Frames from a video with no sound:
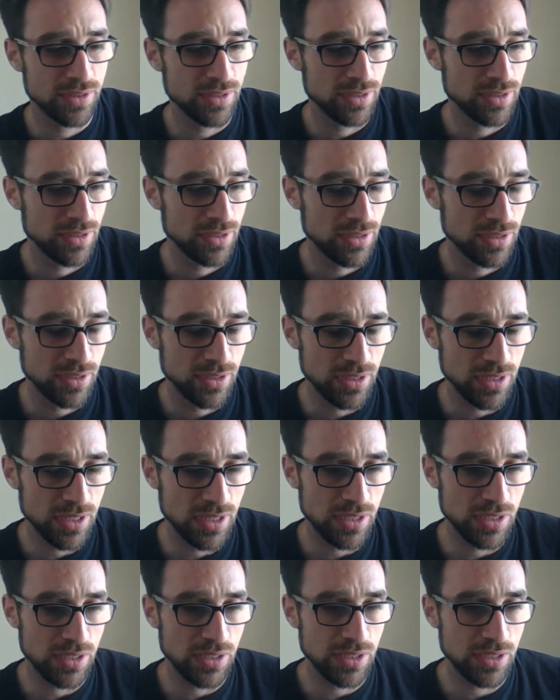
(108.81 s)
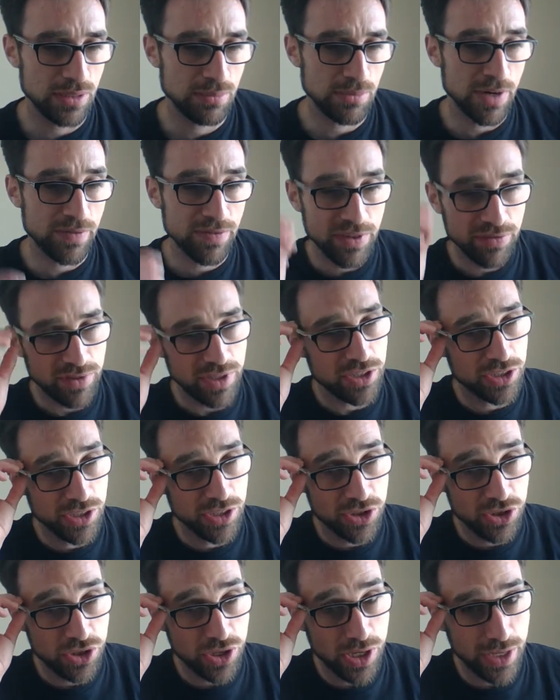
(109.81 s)
I've never actually
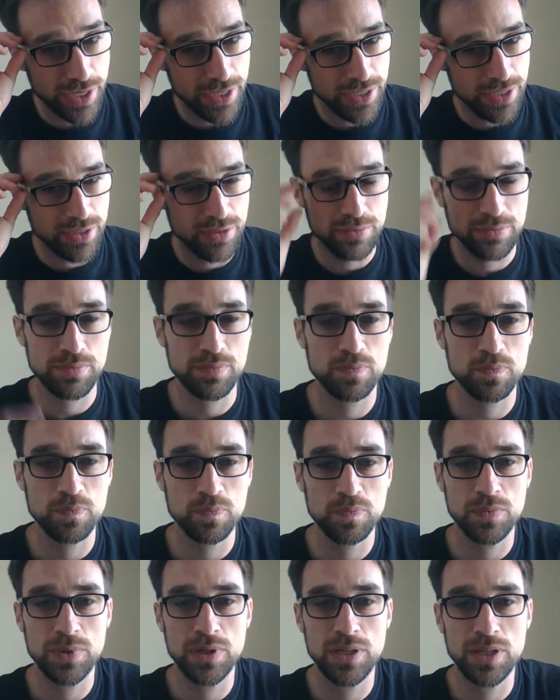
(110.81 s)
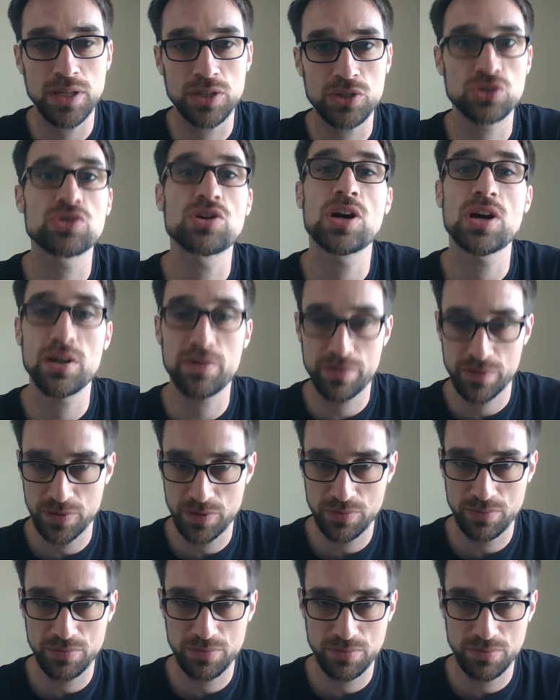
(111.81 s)
tried a craft